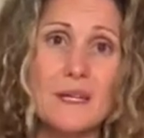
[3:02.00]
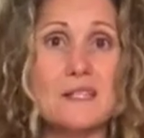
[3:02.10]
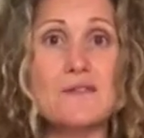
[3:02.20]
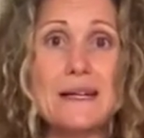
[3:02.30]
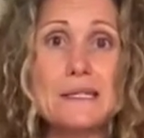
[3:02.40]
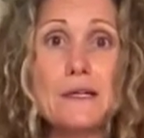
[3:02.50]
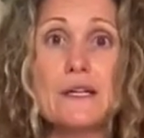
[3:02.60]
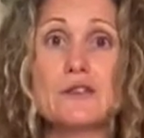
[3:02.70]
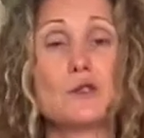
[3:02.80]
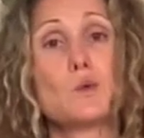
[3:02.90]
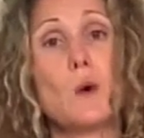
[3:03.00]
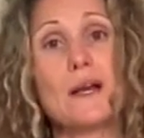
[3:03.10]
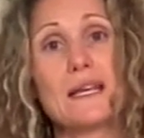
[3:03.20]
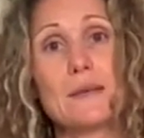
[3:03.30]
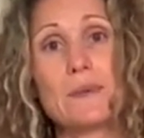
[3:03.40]
because of bacteria, so you
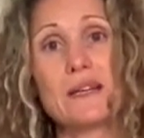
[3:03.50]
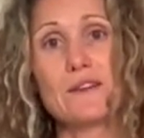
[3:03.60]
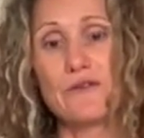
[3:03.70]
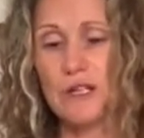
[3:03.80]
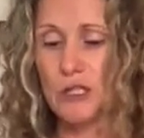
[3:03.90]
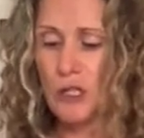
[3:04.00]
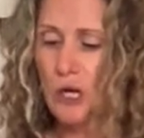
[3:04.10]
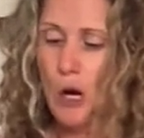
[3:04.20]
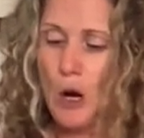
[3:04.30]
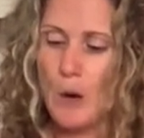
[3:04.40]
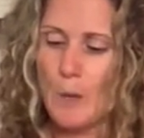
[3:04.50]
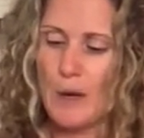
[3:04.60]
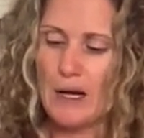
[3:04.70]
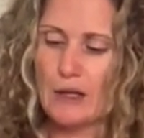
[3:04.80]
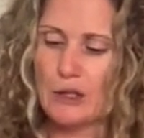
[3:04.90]
wanna keep it in the fridge.
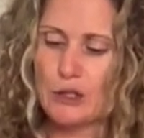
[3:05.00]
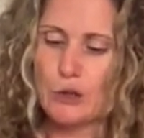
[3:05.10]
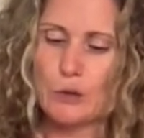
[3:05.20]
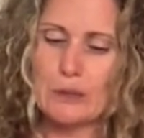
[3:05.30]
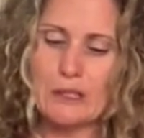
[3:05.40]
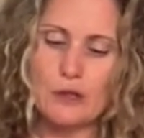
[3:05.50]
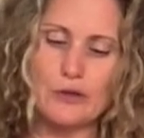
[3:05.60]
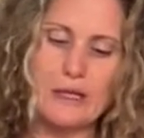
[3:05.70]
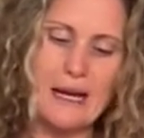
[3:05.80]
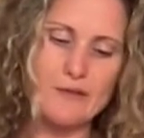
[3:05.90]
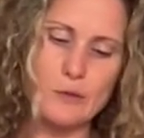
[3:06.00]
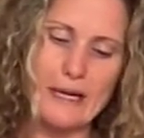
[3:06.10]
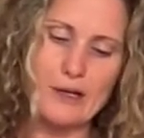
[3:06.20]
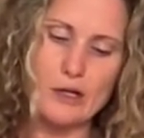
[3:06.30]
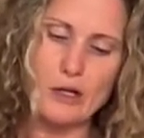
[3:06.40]
But I'm gonna show you a little trick after
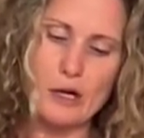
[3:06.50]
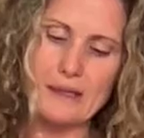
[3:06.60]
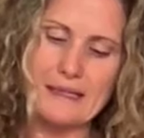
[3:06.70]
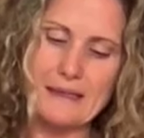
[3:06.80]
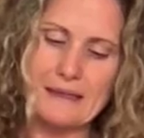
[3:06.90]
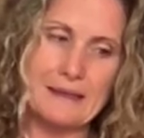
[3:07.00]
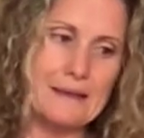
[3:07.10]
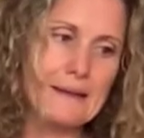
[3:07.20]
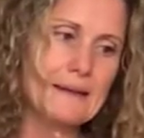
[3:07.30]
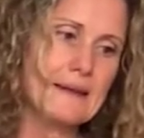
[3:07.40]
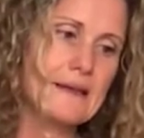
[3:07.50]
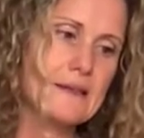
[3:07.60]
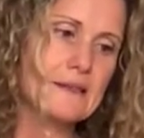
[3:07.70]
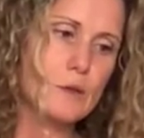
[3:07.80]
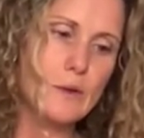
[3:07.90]
we add our garlic.
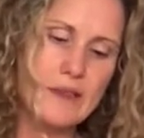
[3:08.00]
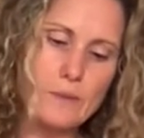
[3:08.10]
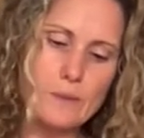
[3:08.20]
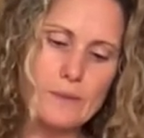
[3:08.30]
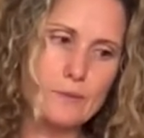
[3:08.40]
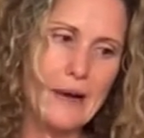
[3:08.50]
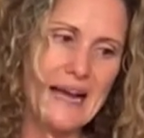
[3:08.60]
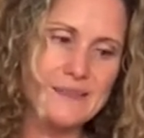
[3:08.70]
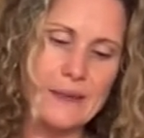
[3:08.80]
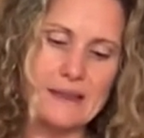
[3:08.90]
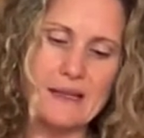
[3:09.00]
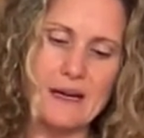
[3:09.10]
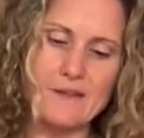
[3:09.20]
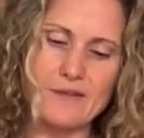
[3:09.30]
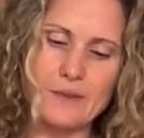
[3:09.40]
So with a rasp, I
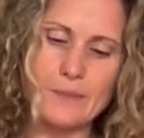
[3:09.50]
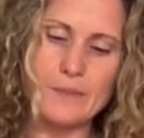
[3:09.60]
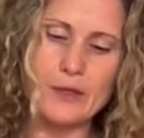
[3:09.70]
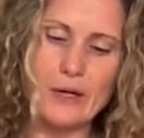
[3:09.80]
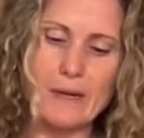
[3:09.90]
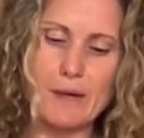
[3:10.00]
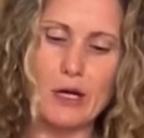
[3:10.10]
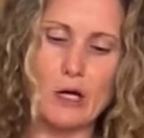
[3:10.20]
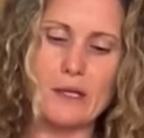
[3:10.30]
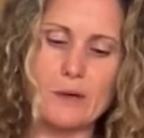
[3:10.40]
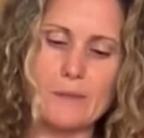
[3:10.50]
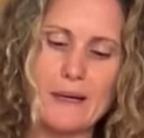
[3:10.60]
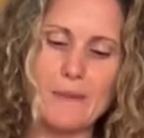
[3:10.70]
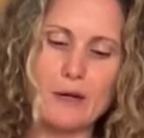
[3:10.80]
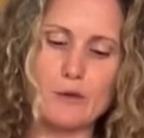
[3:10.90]
love pureeing my garlic with
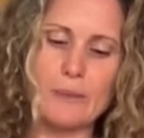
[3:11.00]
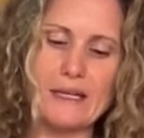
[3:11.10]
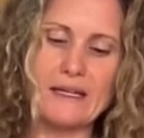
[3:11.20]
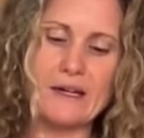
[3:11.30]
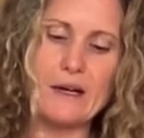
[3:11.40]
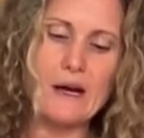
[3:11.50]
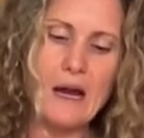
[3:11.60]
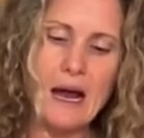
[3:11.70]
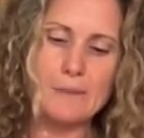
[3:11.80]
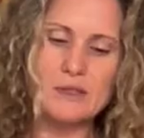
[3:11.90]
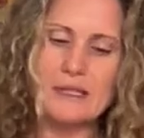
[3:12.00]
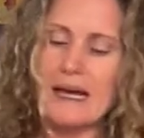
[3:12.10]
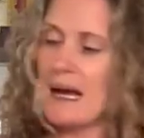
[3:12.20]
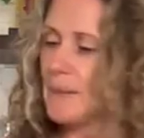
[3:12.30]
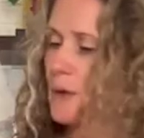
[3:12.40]
my microplane here. I'm just
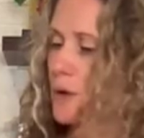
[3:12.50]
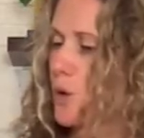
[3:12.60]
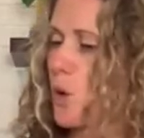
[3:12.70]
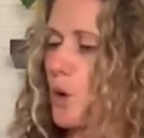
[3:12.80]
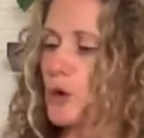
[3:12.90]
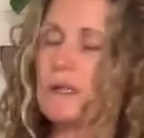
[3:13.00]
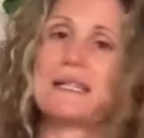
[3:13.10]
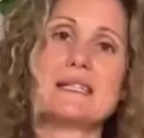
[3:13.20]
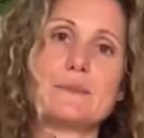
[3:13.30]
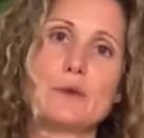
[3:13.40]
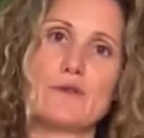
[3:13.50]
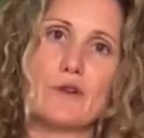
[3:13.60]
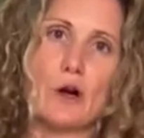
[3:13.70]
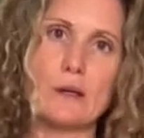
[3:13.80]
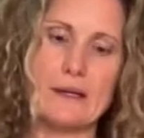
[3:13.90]
gonna add about a quarter teaspoon
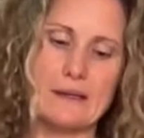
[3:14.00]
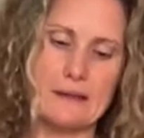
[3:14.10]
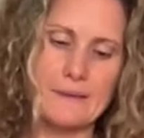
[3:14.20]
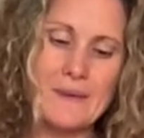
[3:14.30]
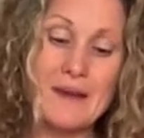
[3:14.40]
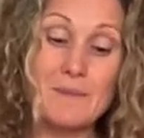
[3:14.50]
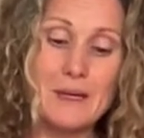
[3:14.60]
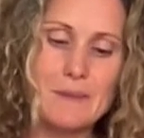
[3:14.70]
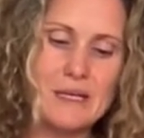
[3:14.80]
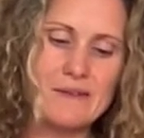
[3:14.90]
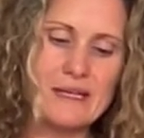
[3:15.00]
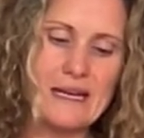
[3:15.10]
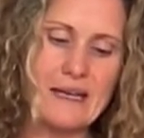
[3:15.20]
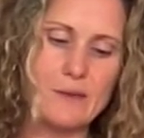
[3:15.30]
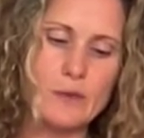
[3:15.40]
of garlic, maybe even an
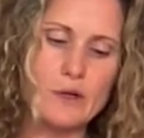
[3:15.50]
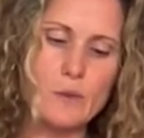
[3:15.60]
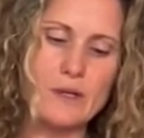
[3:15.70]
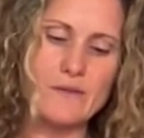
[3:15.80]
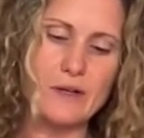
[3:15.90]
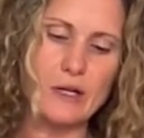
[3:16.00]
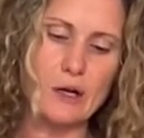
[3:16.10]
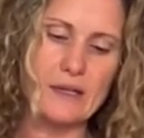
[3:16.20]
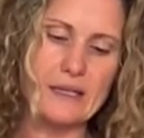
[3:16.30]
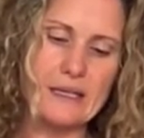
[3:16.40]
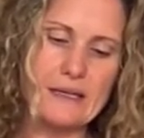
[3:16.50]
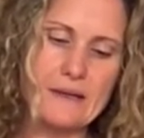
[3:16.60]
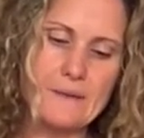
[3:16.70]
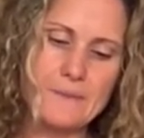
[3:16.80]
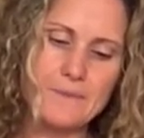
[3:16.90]
eighth. We don't want it very garlicky.